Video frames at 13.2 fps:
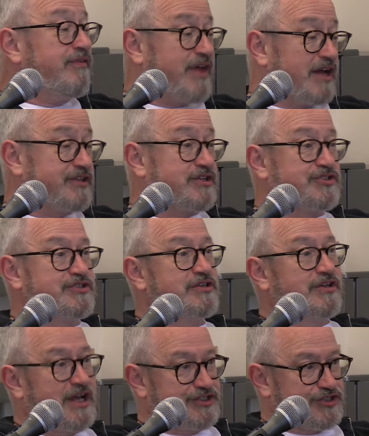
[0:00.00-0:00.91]
That
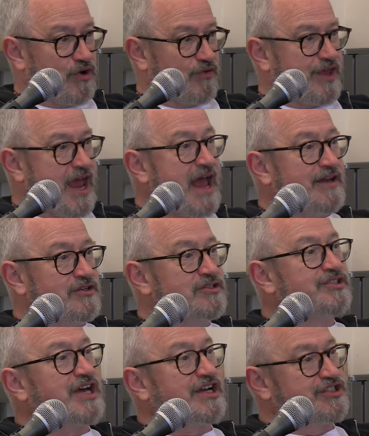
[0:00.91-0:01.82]
doesn't. That's not the
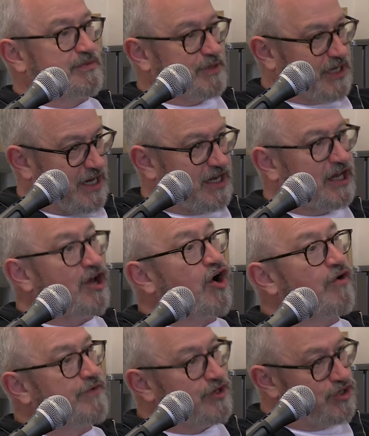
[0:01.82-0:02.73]
end. That's the beginning
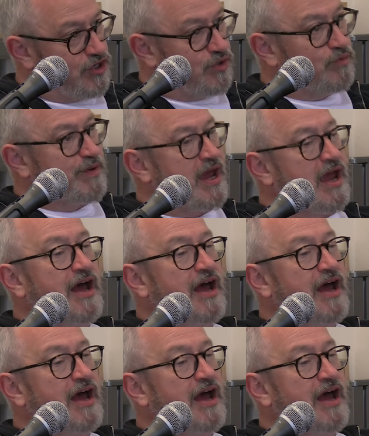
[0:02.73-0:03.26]
of a new bit.